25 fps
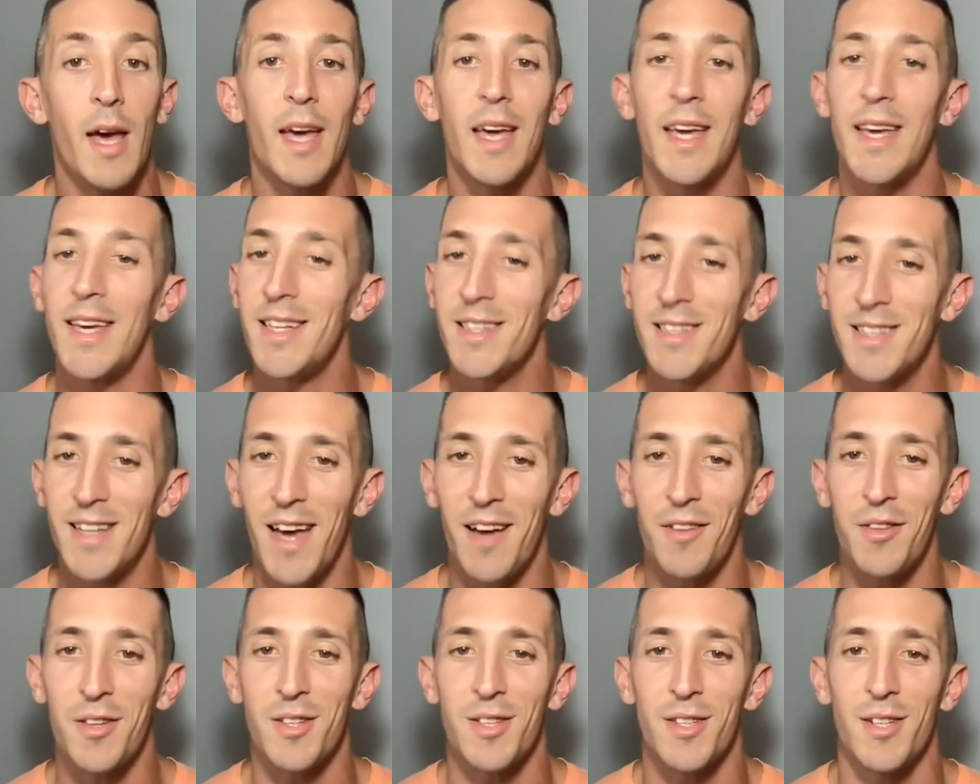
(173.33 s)
He's
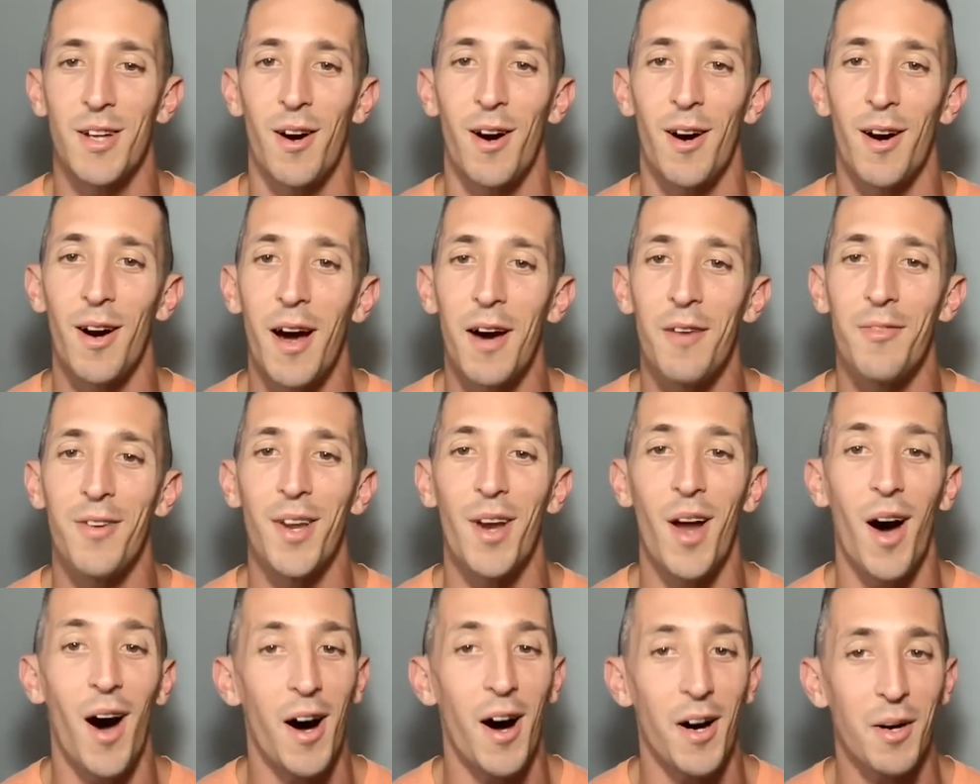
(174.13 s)
now the star of
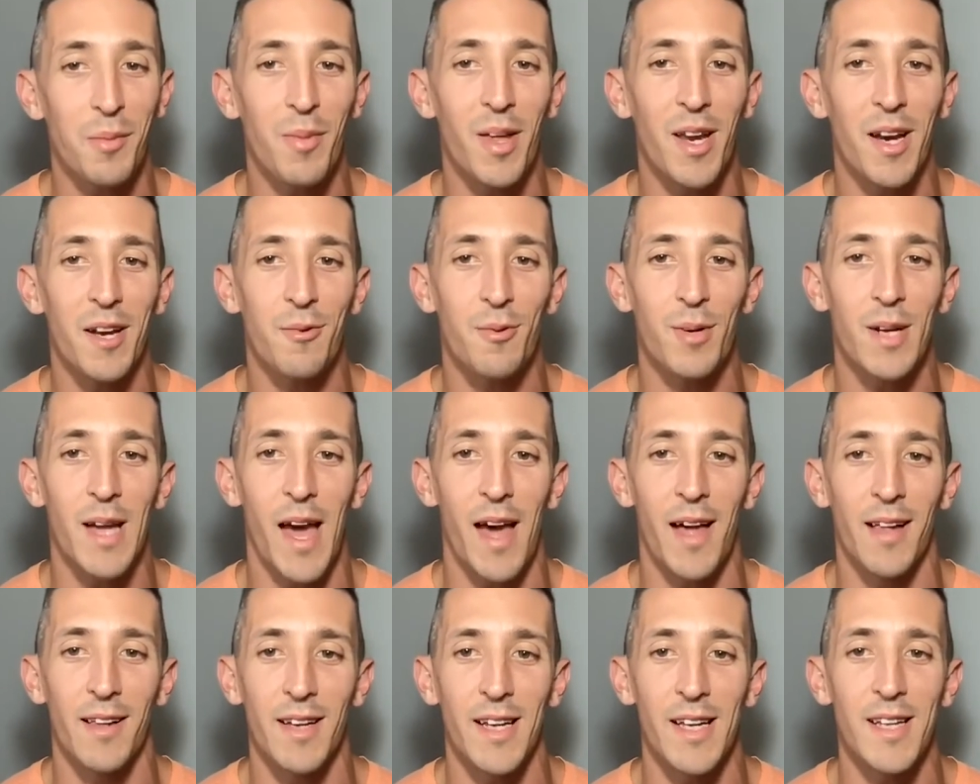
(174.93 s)
an augmented
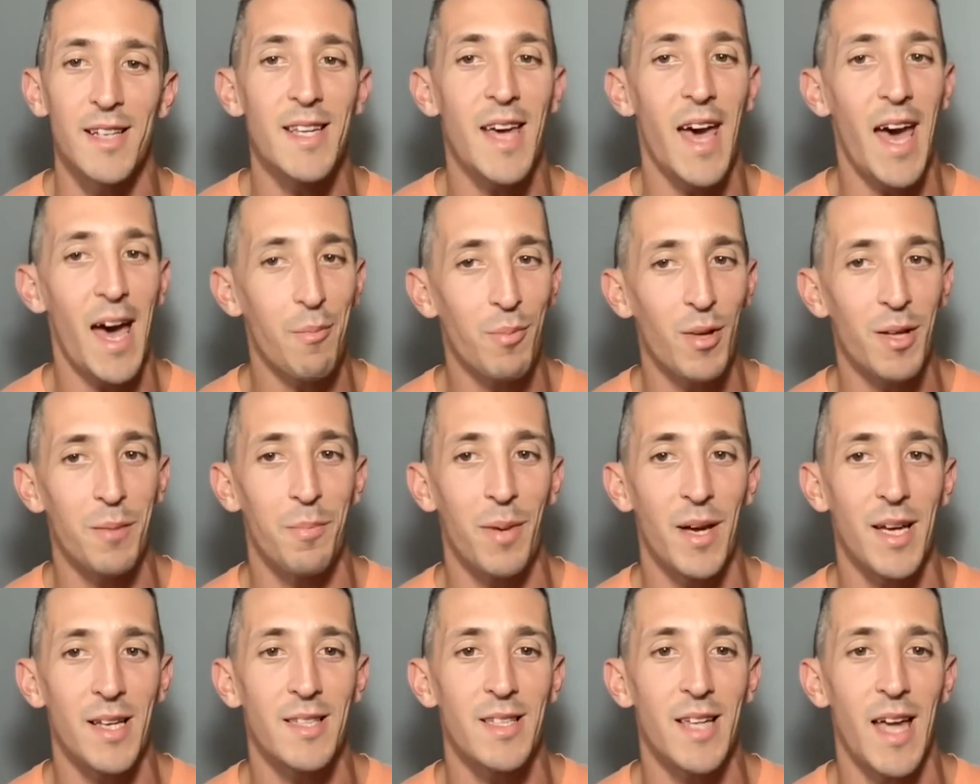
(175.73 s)
reality
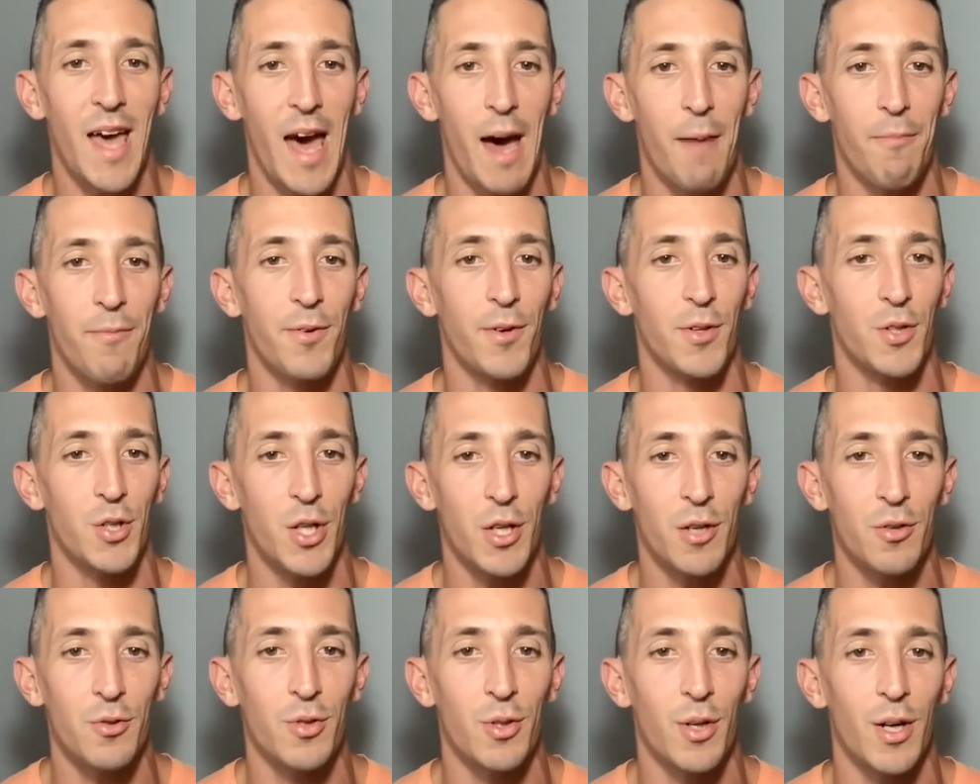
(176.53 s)
tablet-based app for
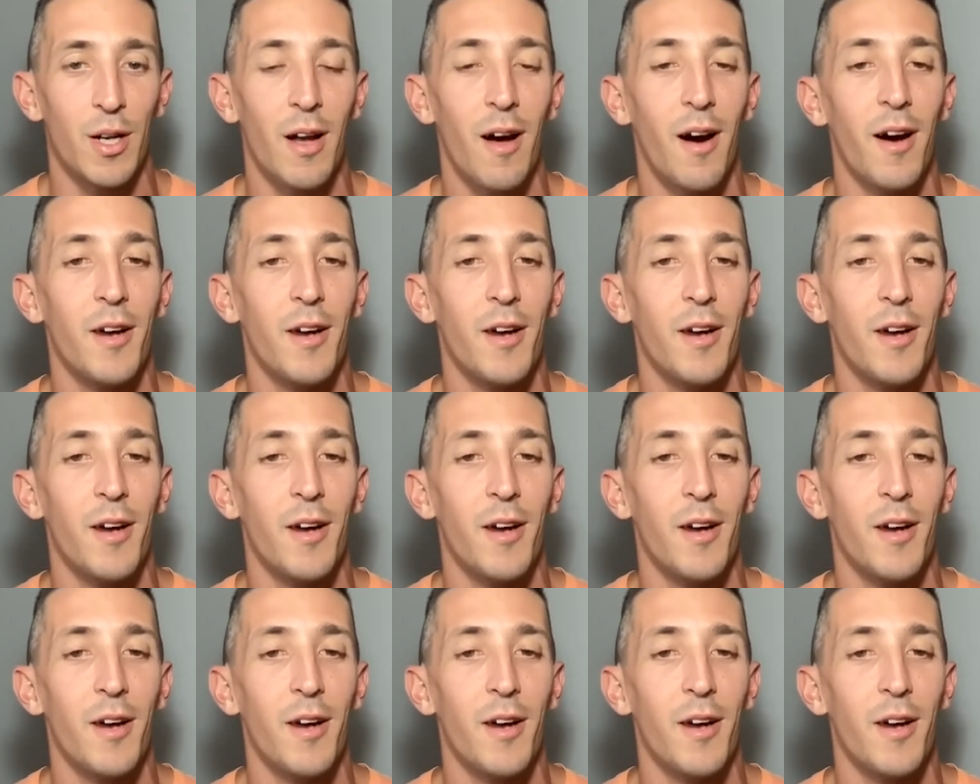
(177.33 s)
children